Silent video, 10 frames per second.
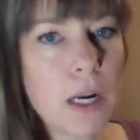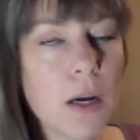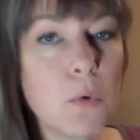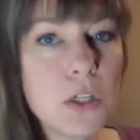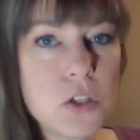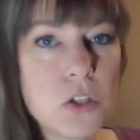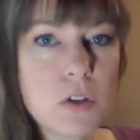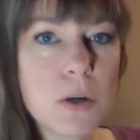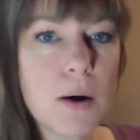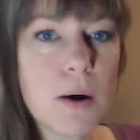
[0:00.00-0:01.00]
but I want to
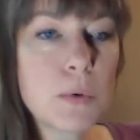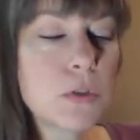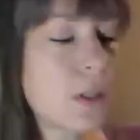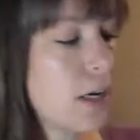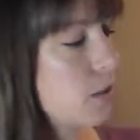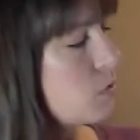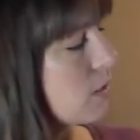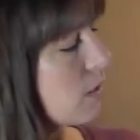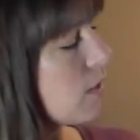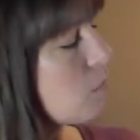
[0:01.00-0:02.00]
show you how we would do that
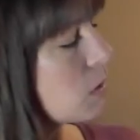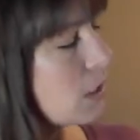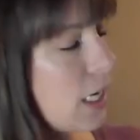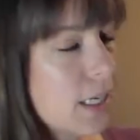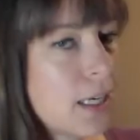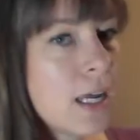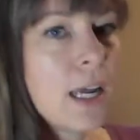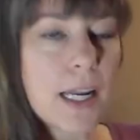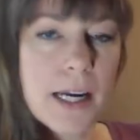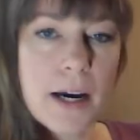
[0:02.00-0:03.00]
using the number line
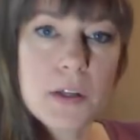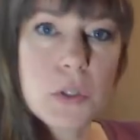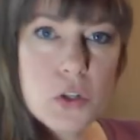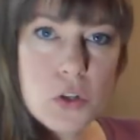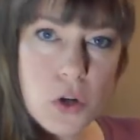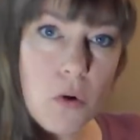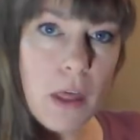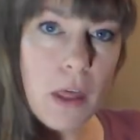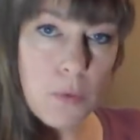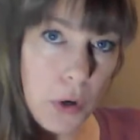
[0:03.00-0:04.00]
and how you would
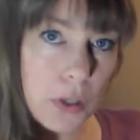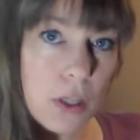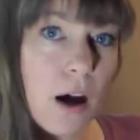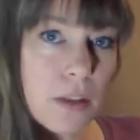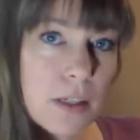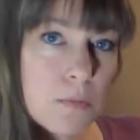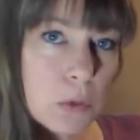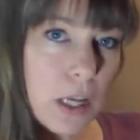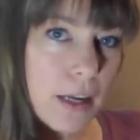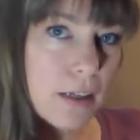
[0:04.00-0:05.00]
show that work on the
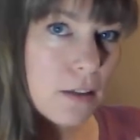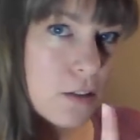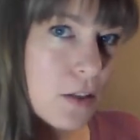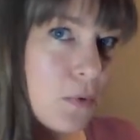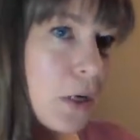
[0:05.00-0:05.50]
number line. So